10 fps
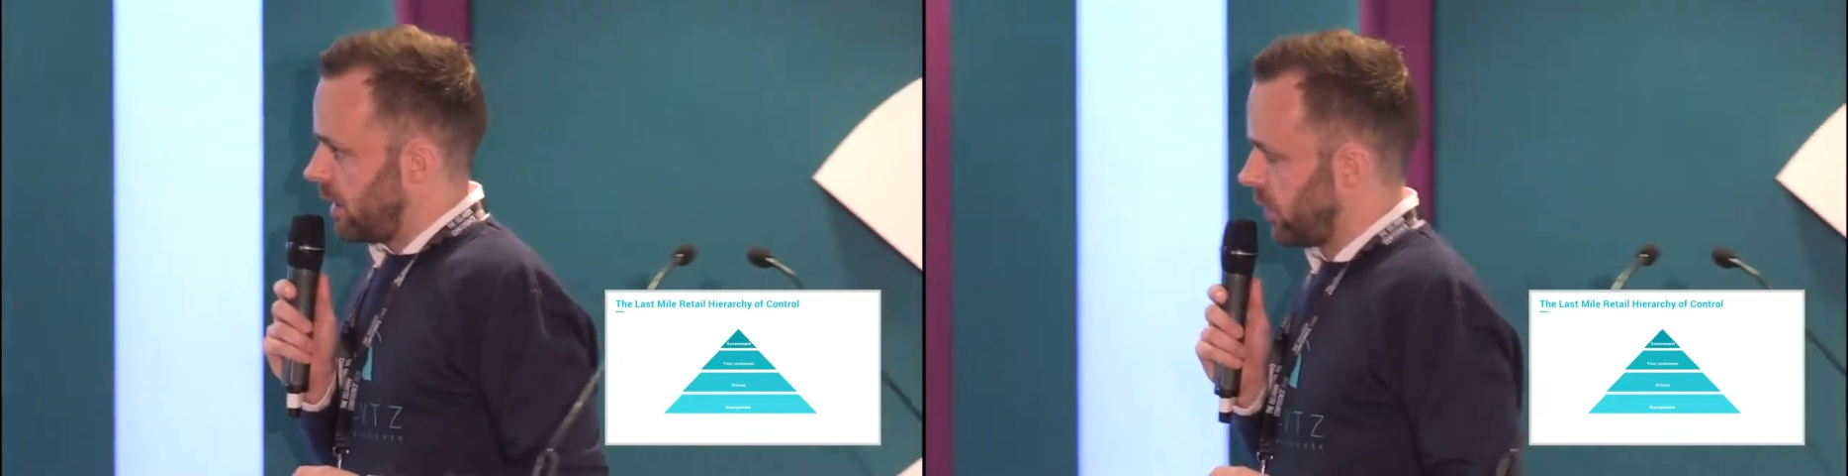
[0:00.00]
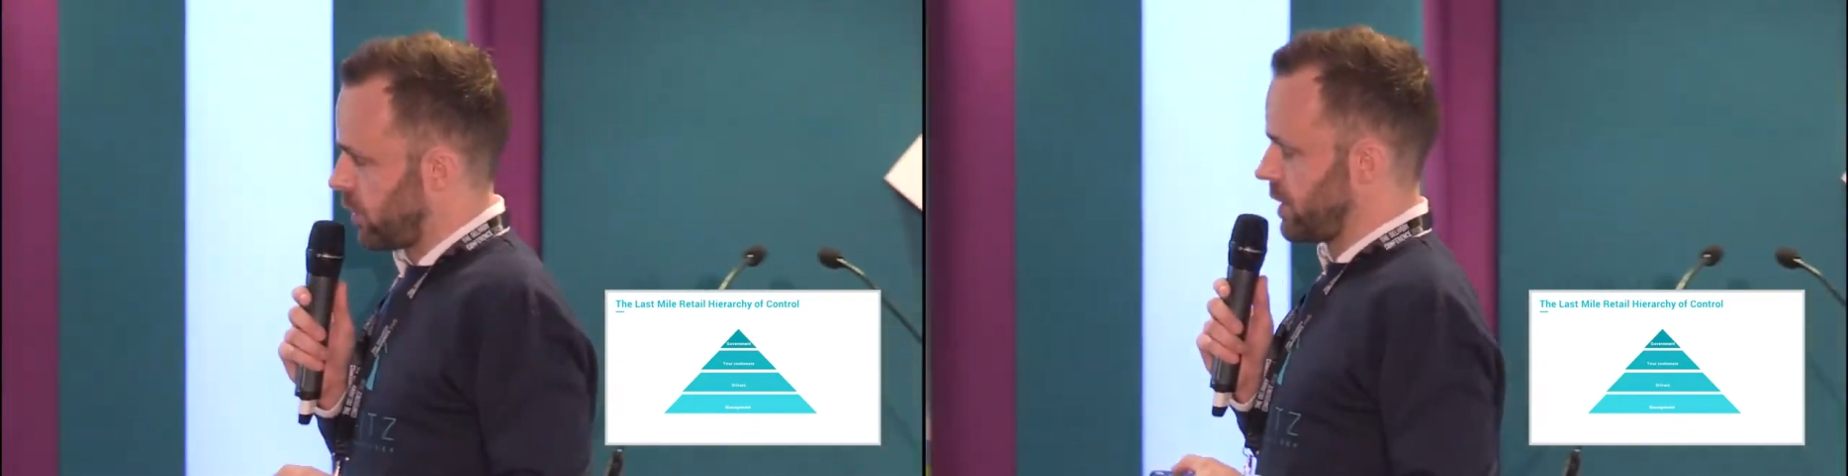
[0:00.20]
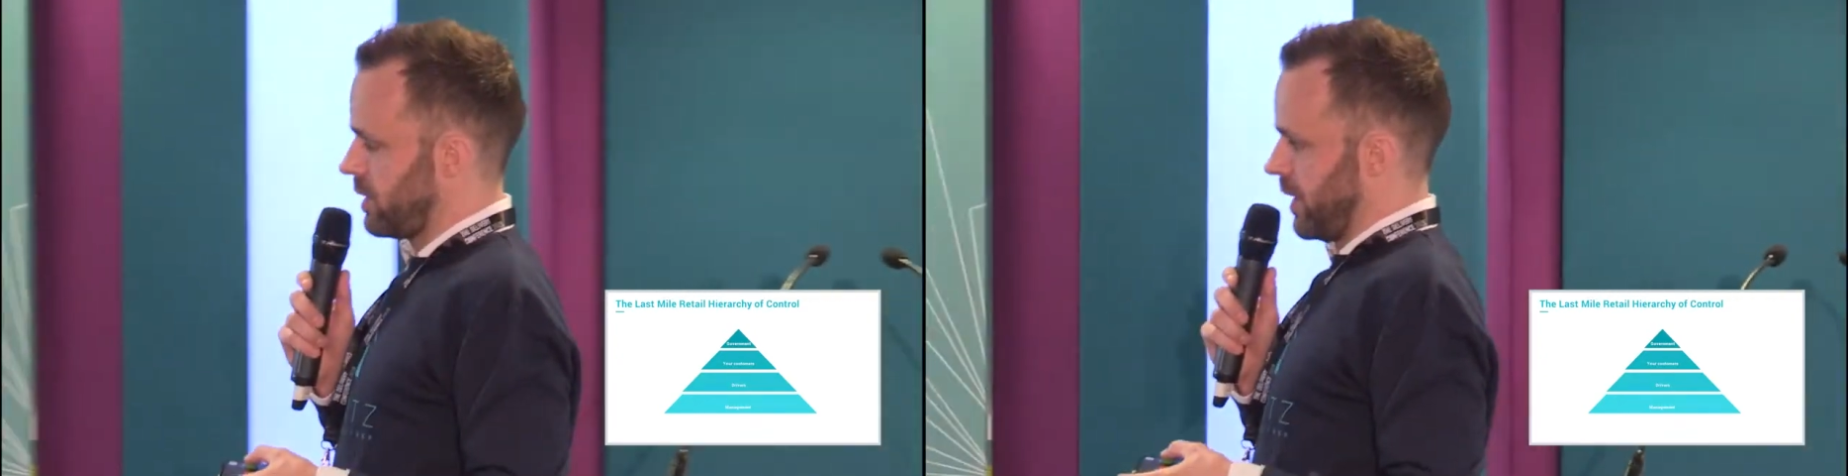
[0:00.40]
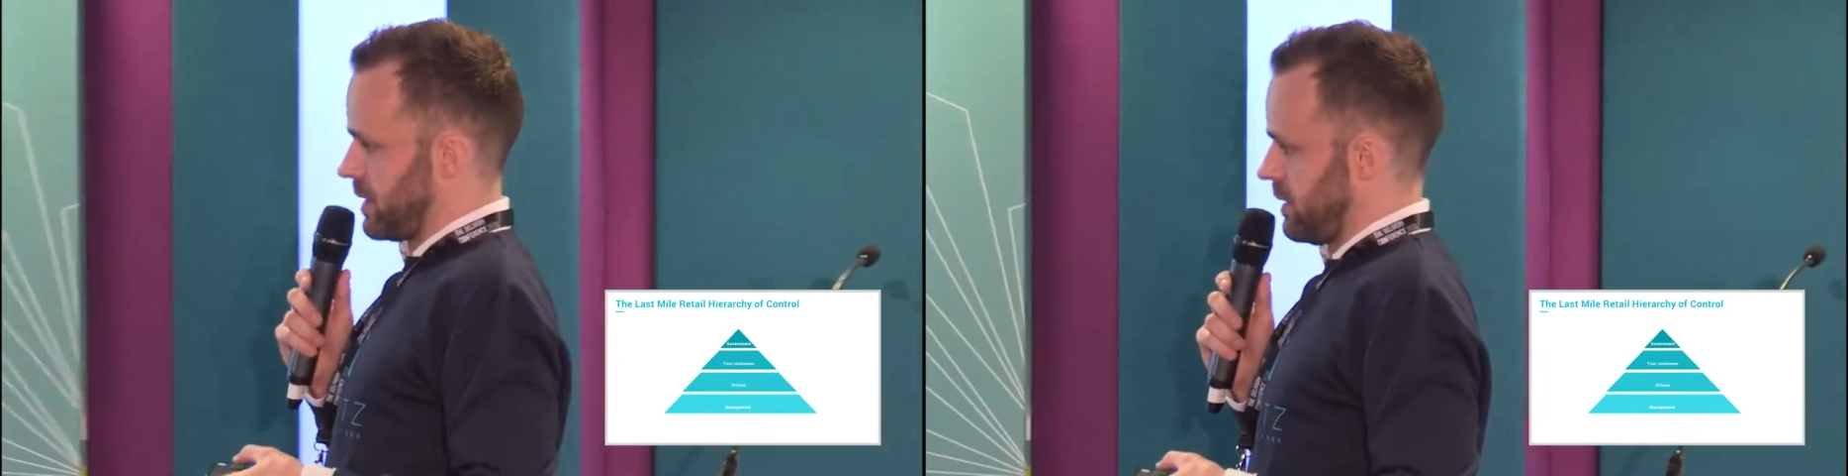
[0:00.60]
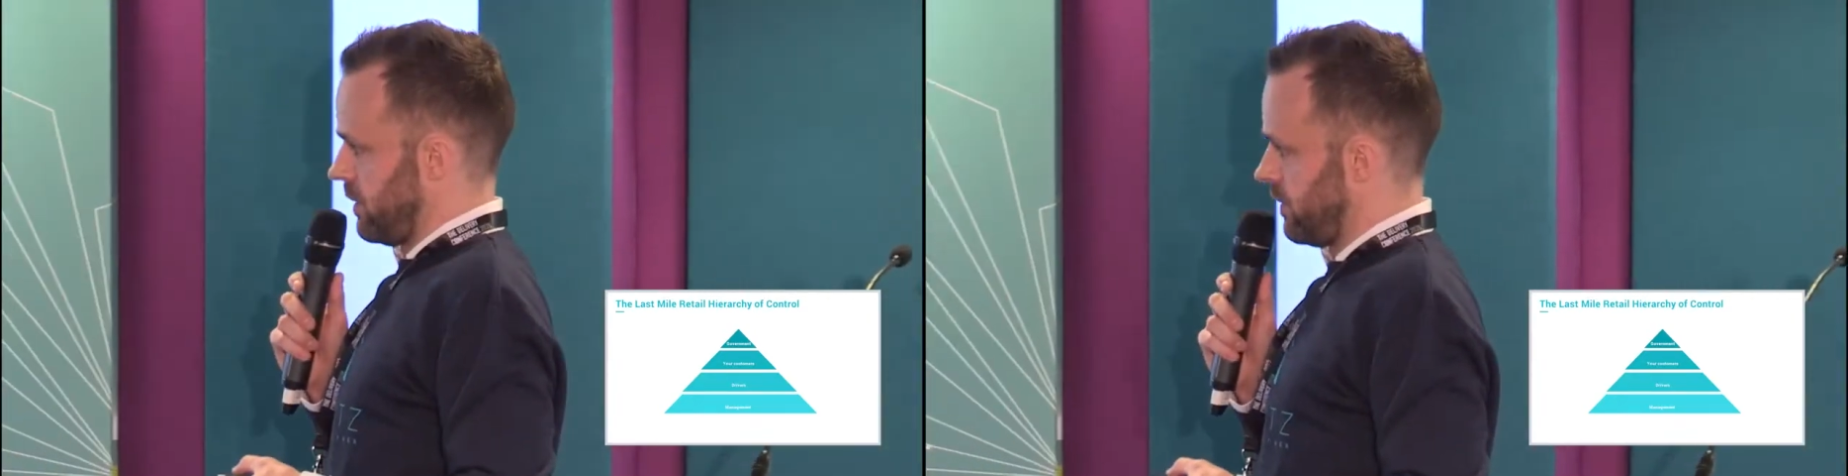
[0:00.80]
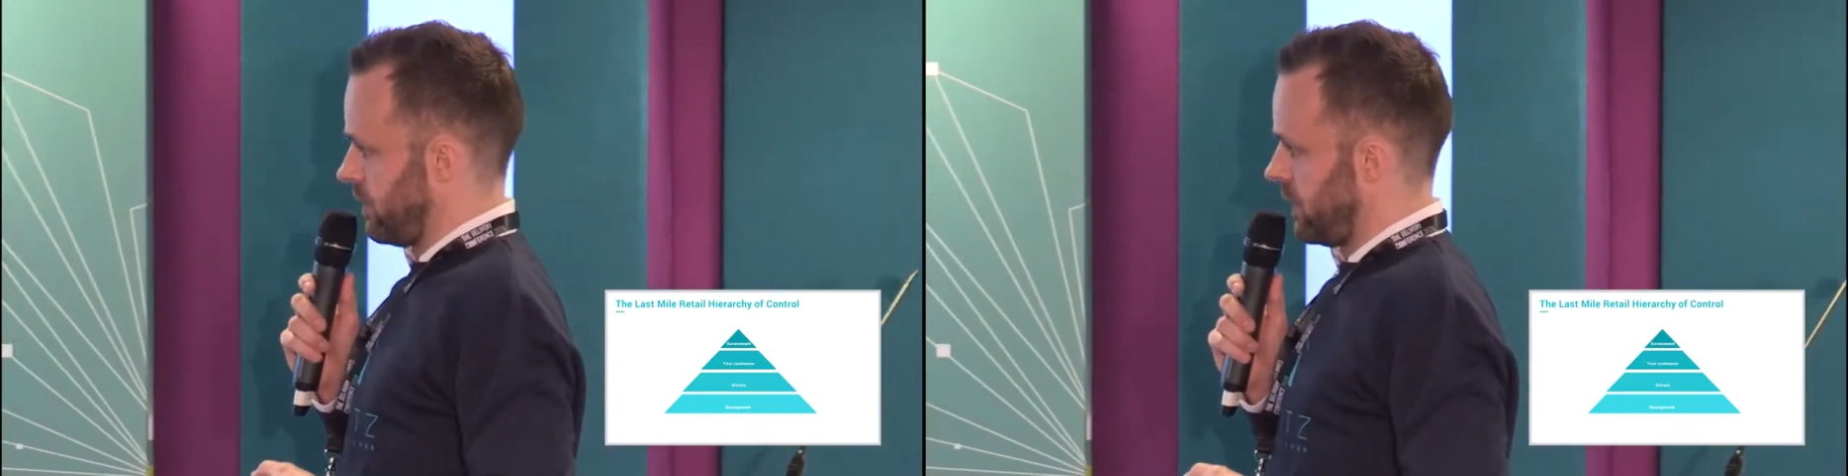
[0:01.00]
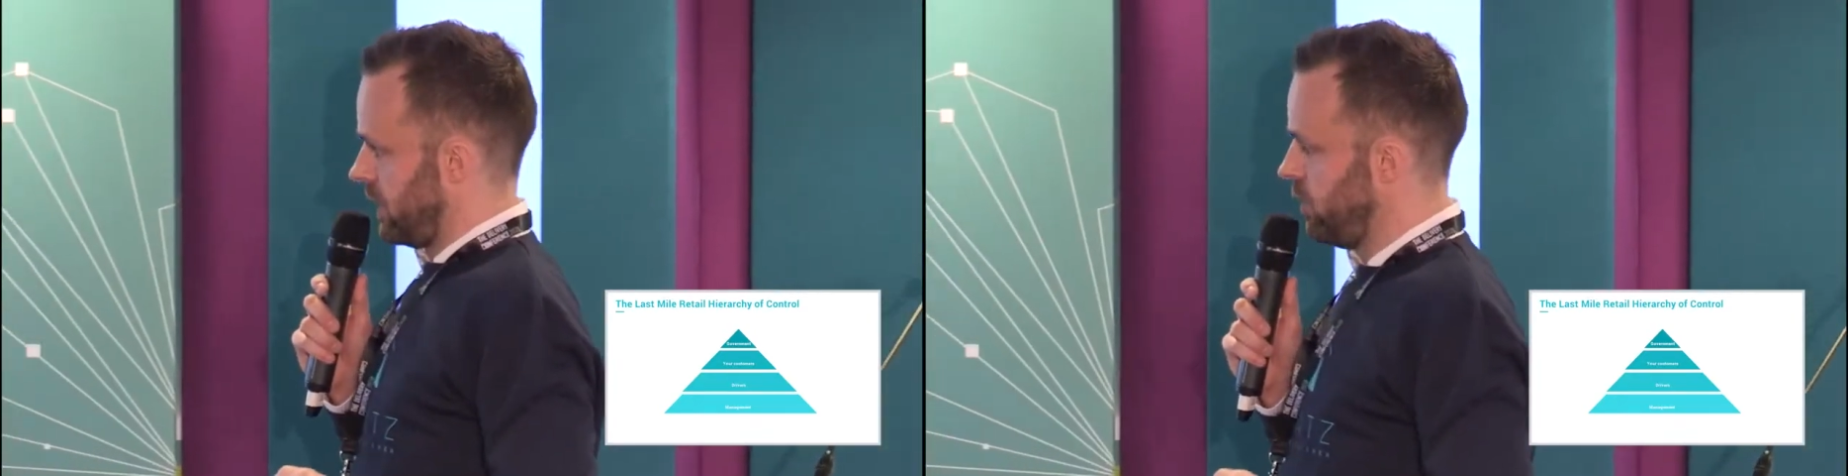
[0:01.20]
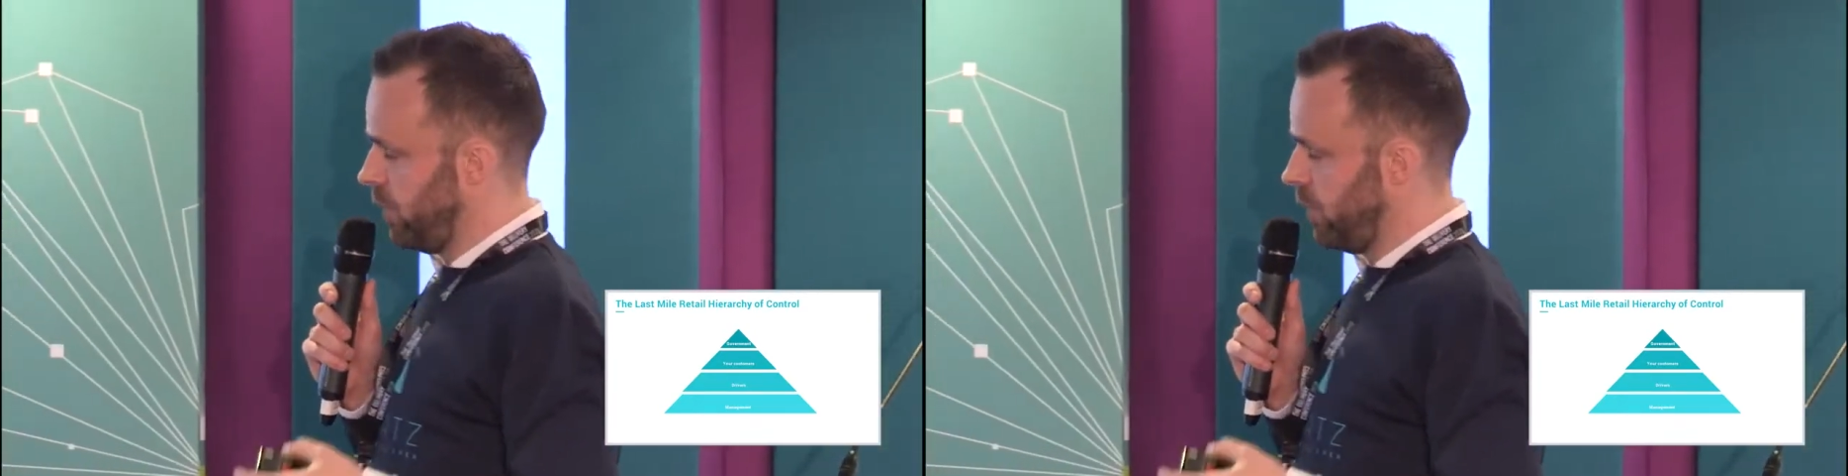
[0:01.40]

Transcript: Your customers. You